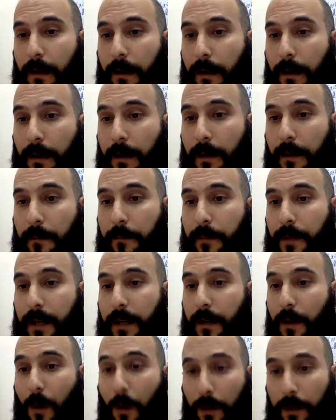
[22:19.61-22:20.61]
But
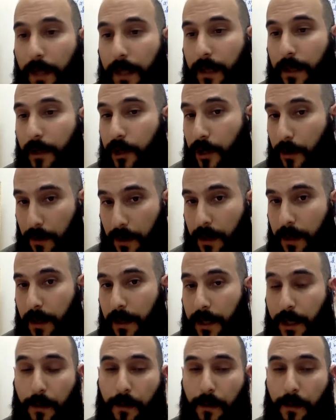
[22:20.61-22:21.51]
in Old English, you could.